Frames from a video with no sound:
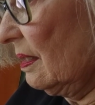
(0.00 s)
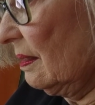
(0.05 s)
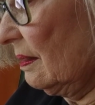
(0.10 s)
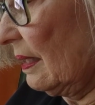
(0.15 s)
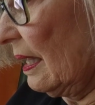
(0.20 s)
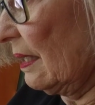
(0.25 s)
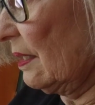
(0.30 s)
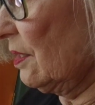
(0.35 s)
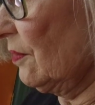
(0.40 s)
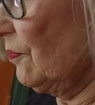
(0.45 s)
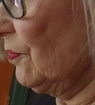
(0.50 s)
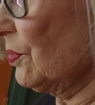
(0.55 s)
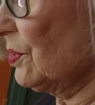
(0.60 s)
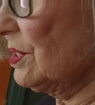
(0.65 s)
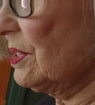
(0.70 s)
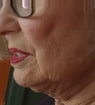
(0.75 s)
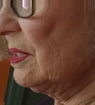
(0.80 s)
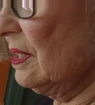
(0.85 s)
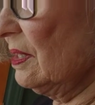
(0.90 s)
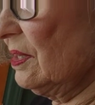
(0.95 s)
like
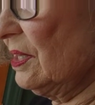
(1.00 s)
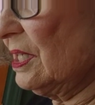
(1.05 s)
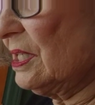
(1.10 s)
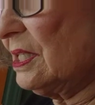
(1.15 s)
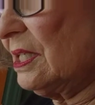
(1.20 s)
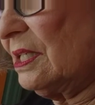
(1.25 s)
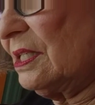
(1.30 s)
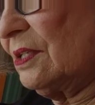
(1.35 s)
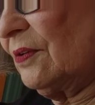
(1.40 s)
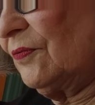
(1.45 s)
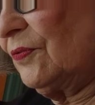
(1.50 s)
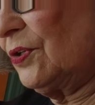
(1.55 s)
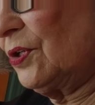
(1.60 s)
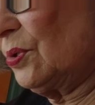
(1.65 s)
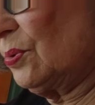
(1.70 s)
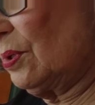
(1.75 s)
this is a view